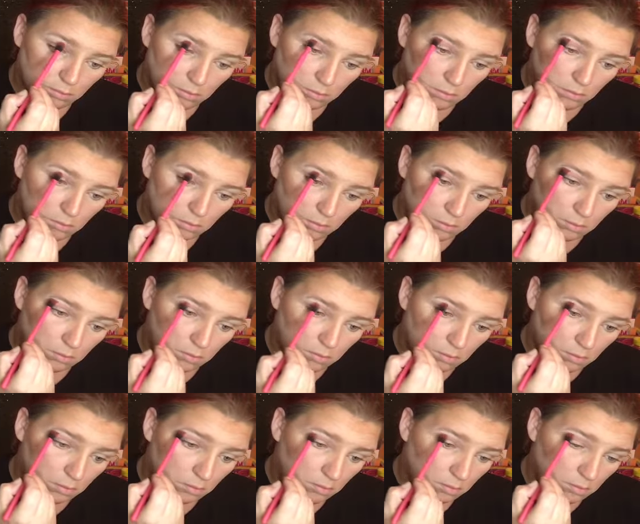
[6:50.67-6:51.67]

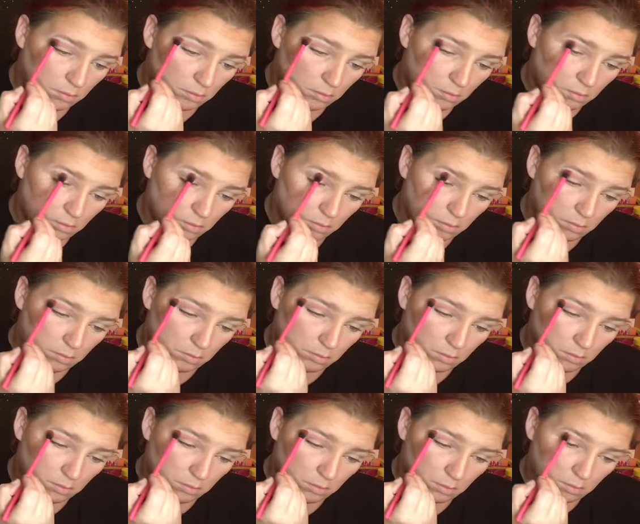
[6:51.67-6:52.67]

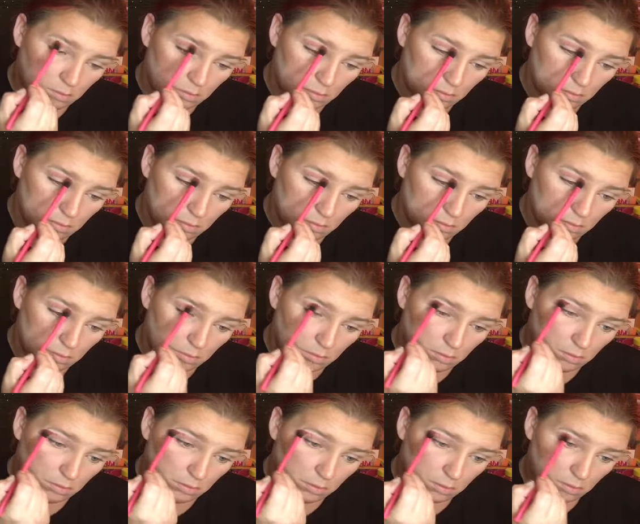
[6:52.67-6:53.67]

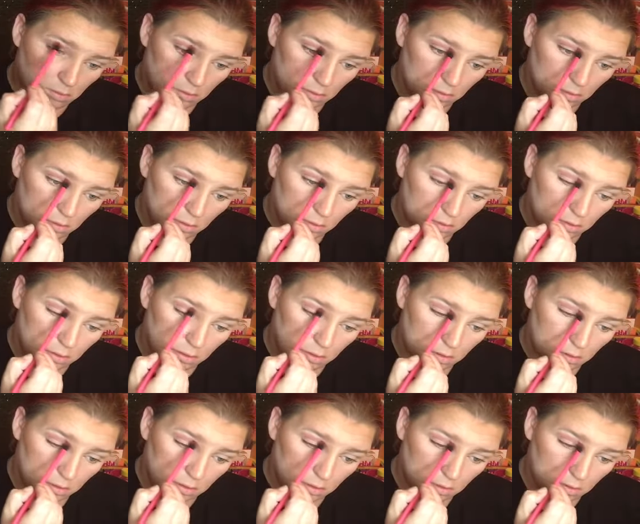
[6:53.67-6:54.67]

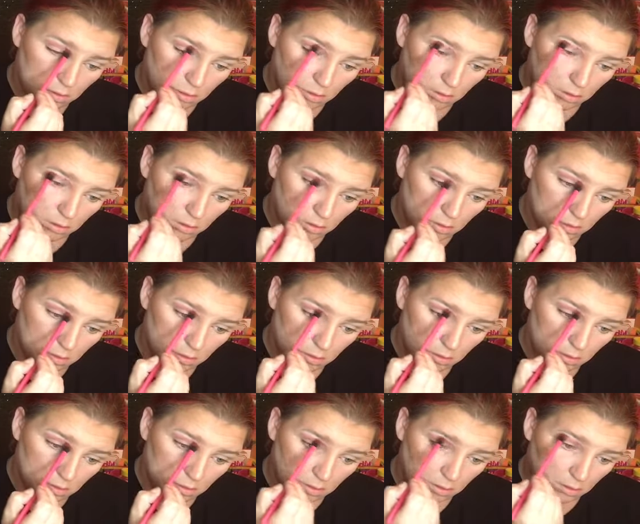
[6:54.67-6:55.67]

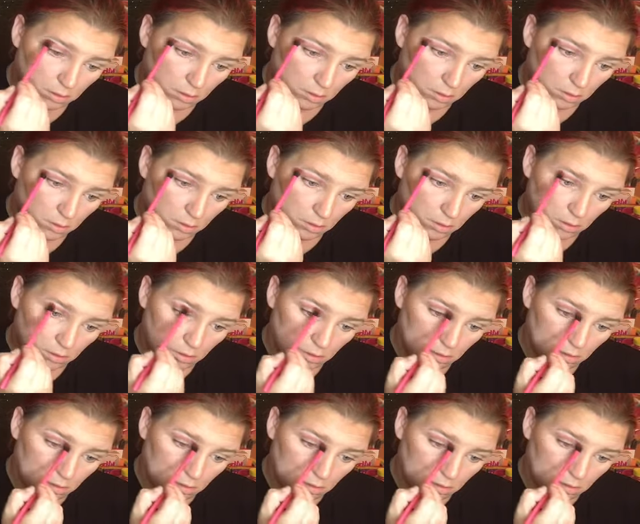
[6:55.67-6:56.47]
Nobody speaks.